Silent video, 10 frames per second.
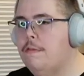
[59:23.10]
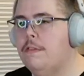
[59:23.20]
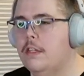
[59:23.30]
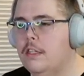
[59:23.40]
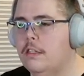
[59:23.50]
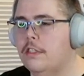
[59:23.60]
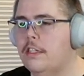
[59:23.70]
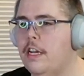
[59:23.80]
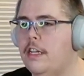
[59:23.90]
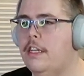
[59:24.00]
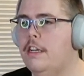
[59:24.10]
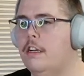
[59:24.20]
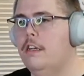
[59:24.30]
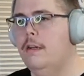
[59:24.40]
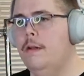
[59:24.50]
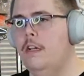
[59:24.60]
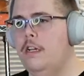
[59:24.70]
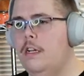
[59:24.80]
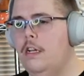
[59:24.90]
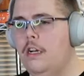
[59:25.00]
off a little stand here
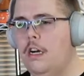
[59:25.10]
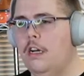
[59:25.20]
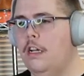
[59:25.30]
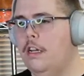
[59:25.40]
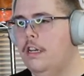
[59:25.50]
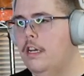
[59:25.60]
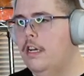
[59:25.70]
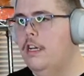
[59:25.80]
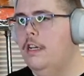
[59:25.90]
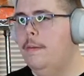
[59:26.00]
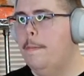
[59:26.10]
on a